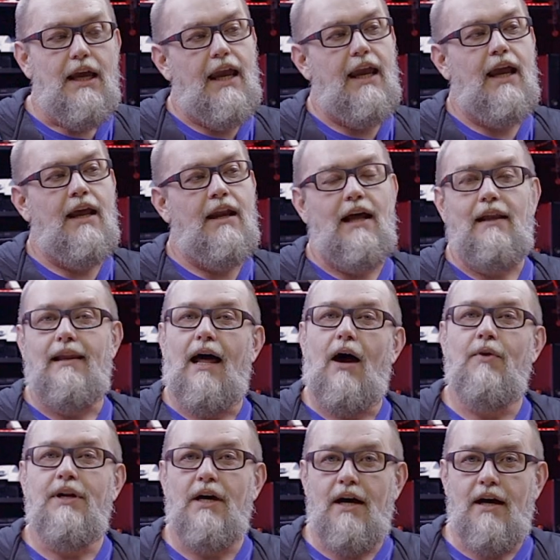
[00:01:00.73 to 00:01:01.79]
and
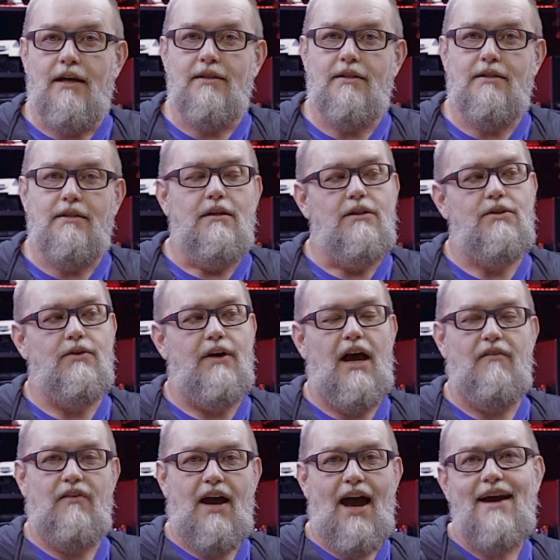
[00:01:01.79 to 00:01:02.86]
allowing us to
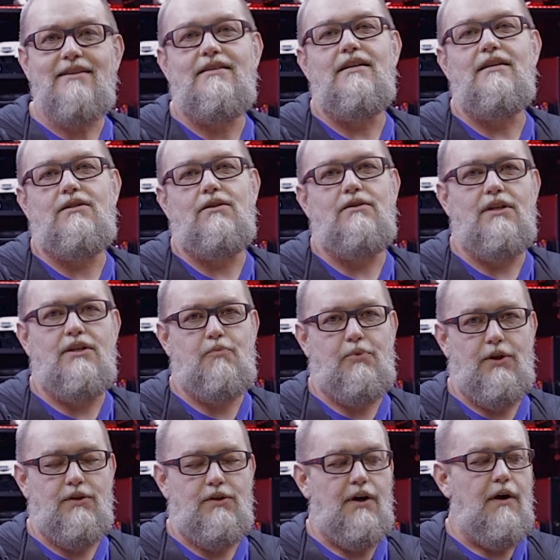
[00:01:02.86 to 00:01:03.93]
have access to this
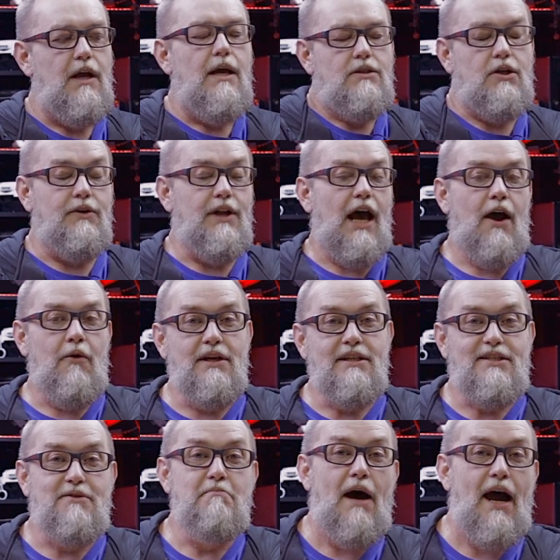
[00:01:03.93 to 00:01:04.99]
printer. So now
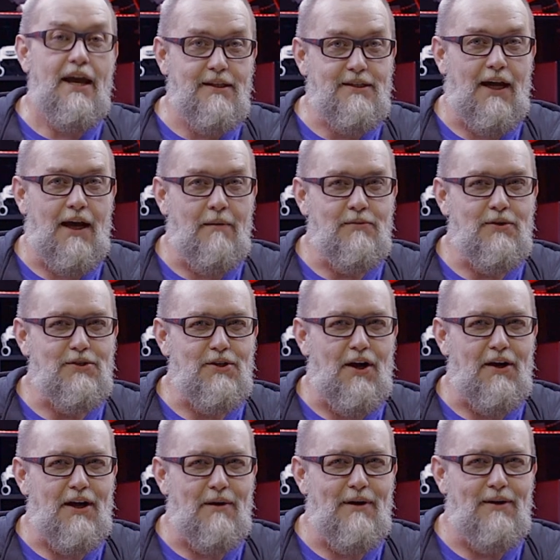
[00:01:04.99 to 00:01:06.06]
it's my time to
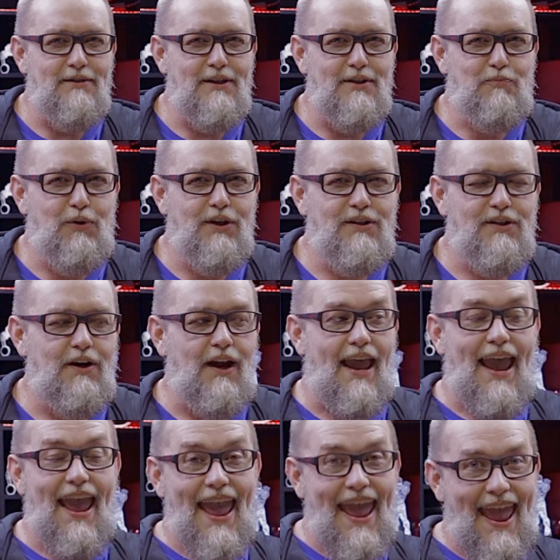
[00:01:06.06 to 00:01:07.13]
talk about this printer
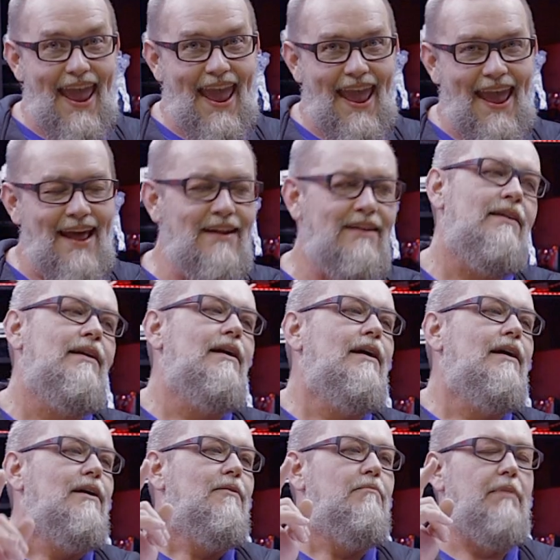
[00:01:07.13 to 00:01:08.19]
and
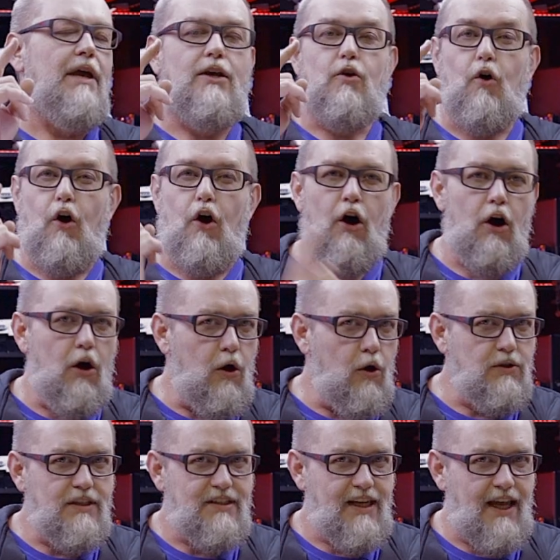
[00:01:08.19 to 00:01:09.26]
make all
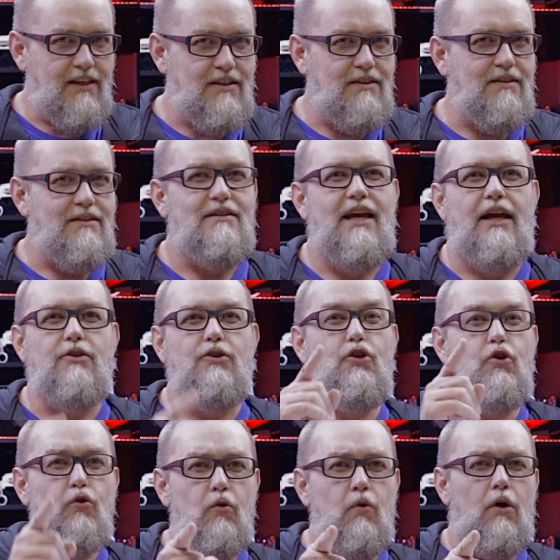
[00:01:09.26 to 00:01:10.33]
the tests that
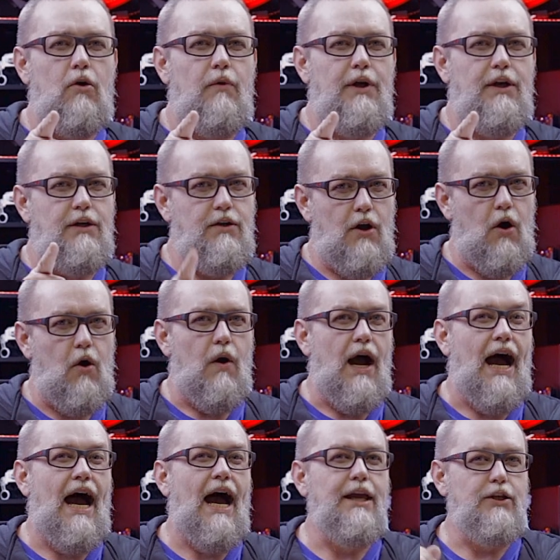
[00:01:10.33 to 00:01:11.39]
you already know
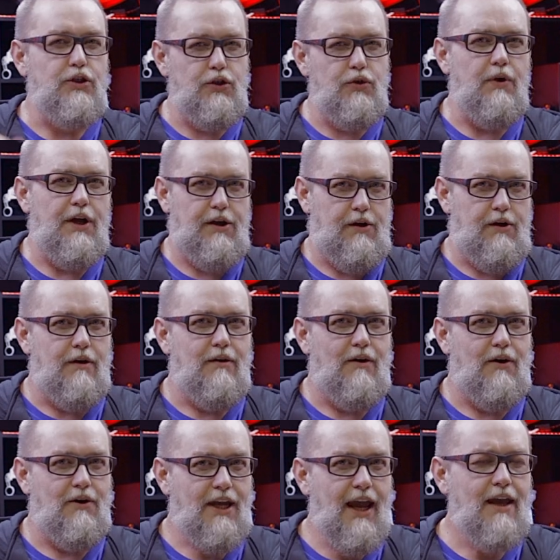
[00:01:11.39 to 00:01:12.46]
I do here,
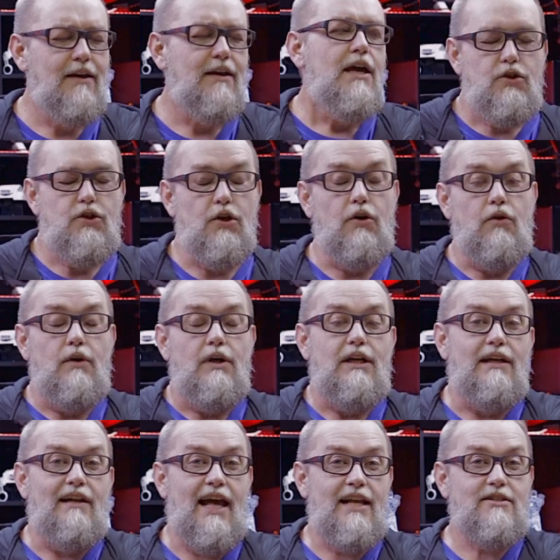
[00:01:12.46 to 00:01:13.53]
okay? So
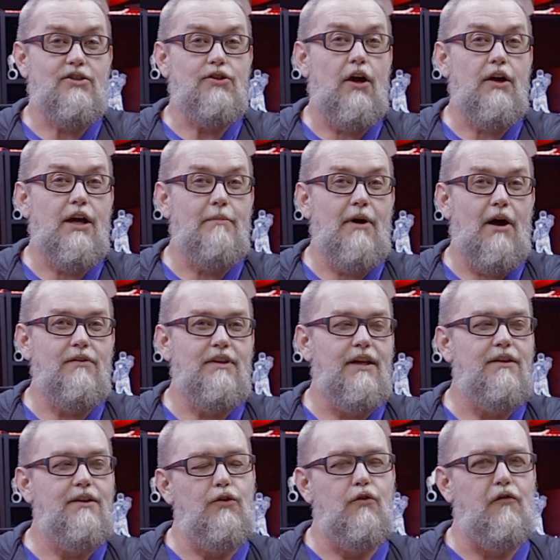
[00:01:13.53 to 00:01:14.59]
let's talk about the
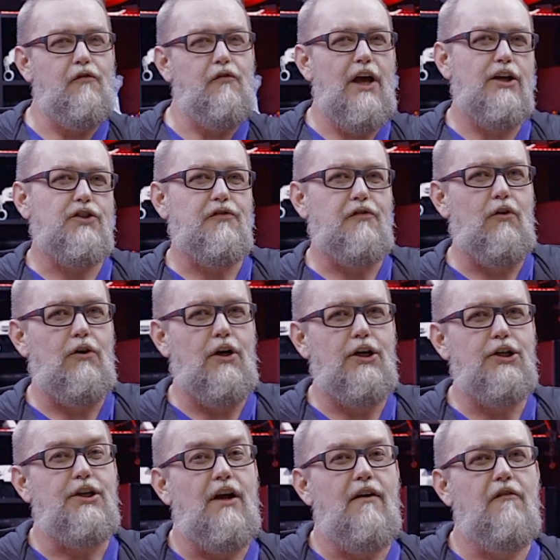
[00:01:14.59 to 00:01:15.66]
new
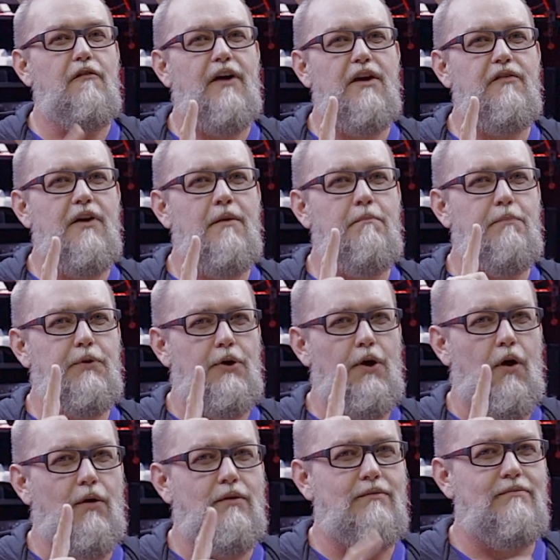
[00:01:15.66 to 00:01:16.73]
FlashForge 5M
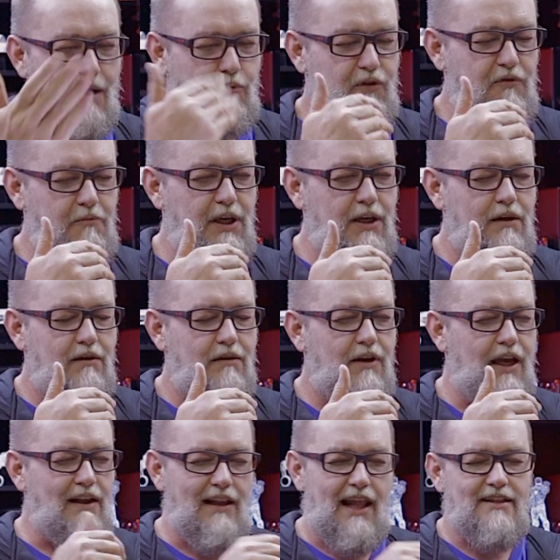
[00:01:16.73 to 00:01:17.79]
Pro. Come with me
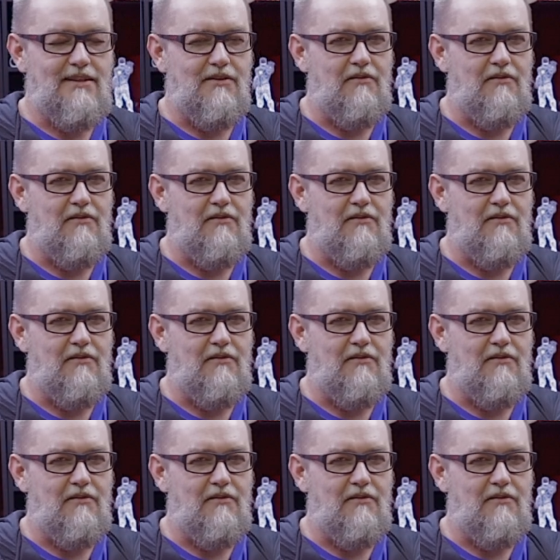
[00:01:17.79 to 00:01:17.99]
and let's